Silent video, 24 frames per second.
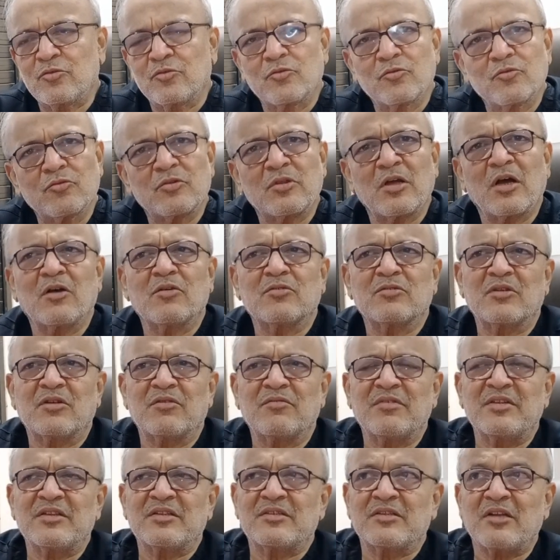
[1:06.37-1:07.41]
to
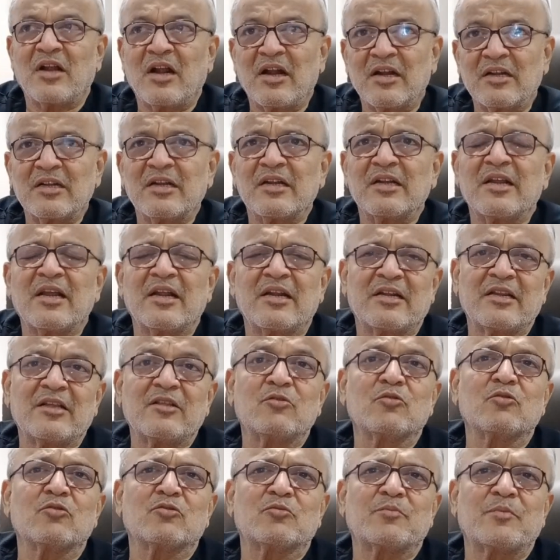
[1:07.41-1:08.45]
2000, we started getting
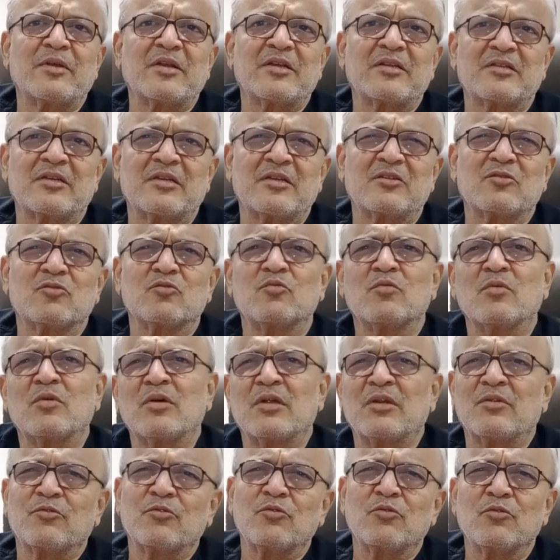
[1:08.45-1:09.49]
those patients who
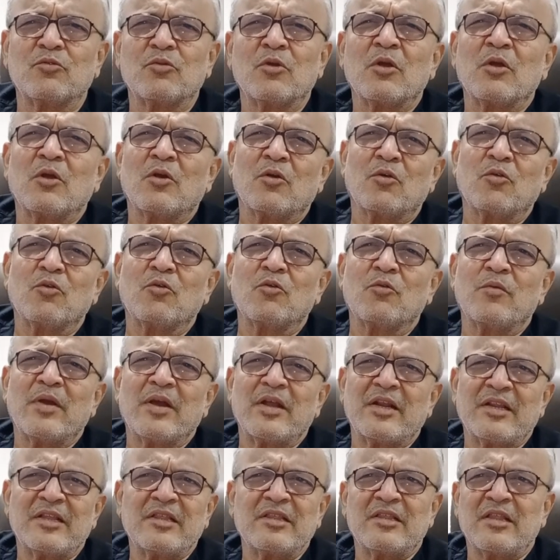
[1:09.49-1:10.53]
were
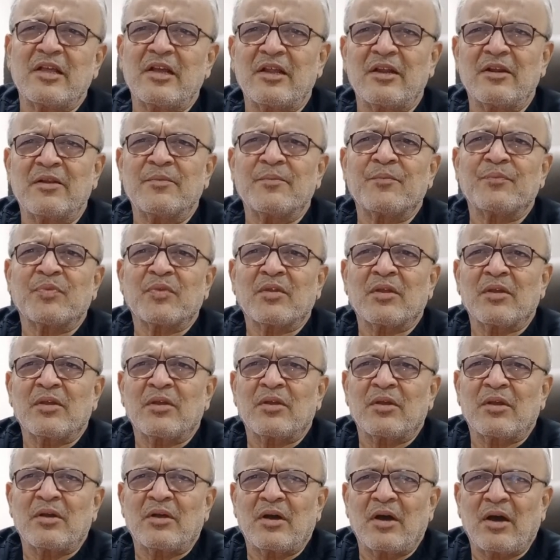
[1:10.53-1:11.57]
in their
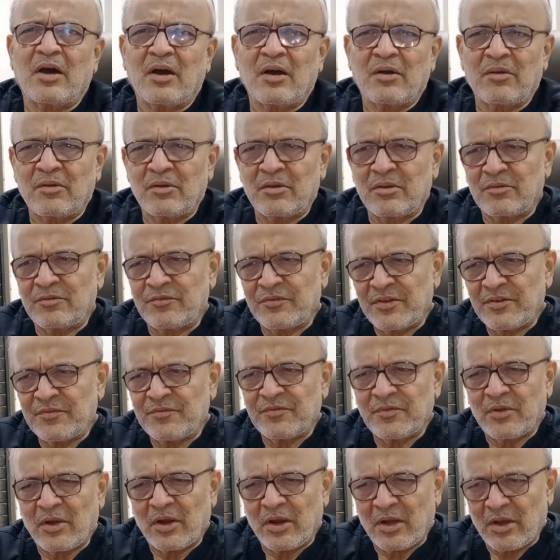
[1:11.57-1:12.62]

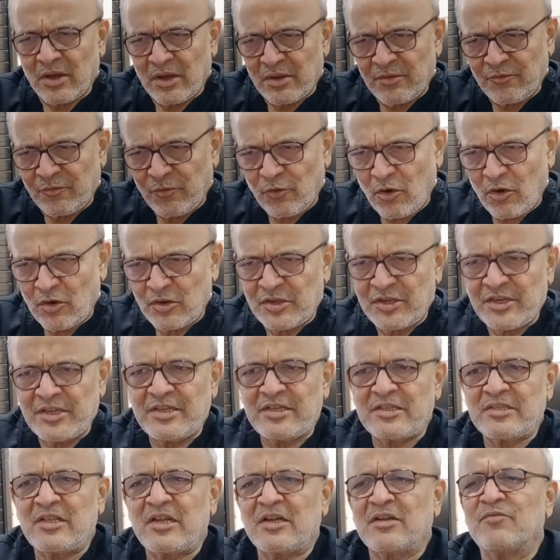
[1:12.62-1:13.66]

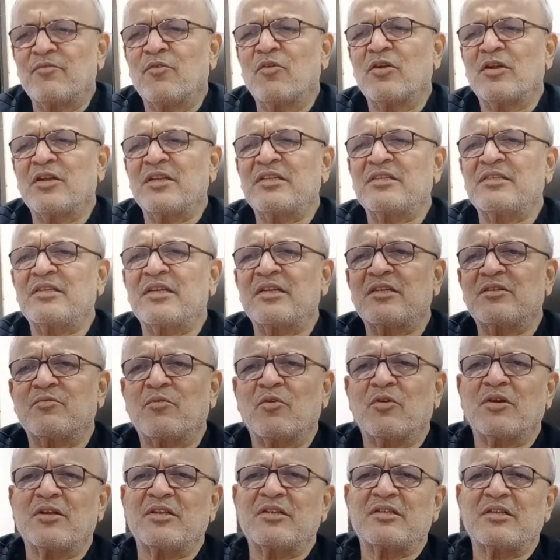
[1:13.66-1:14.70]
40s, that 46,
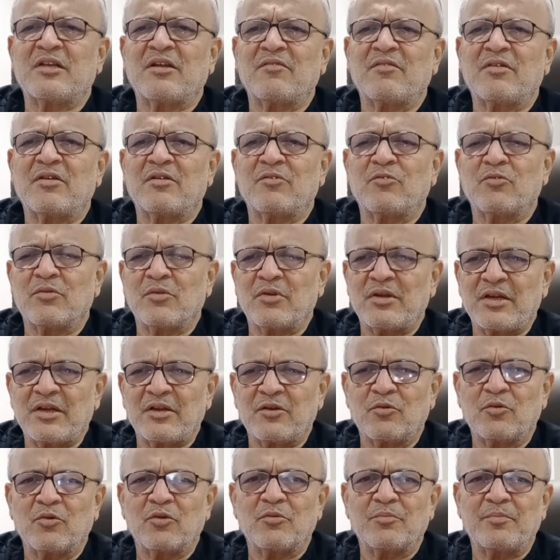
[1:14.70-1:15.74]

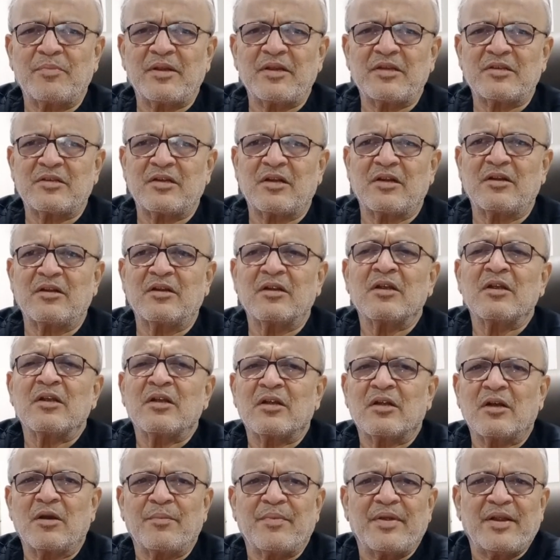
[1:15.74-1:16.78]
47-year-old
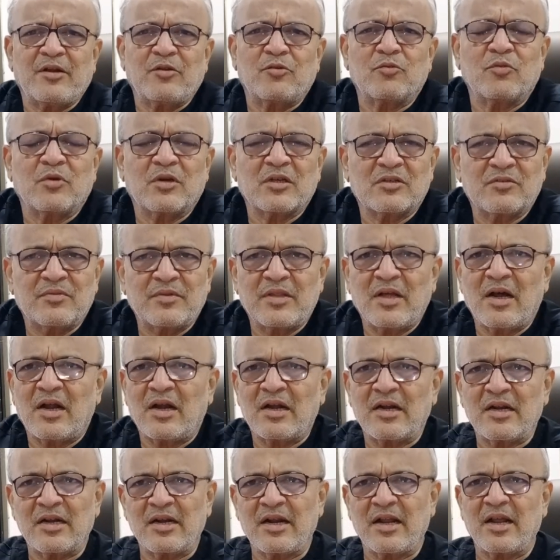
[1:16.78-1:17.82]
patient coming to us with
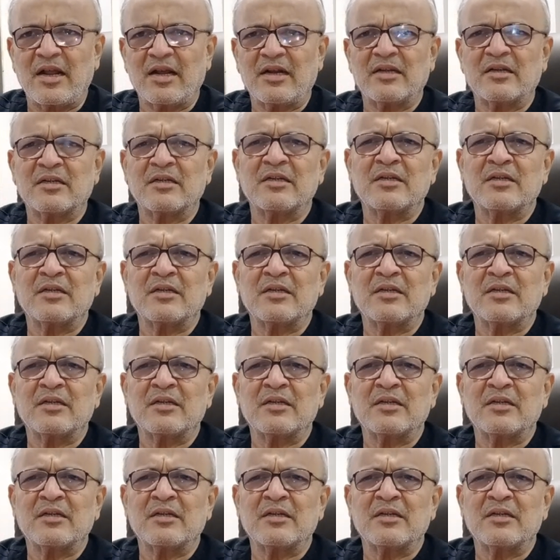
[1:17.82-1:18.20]
heart attack.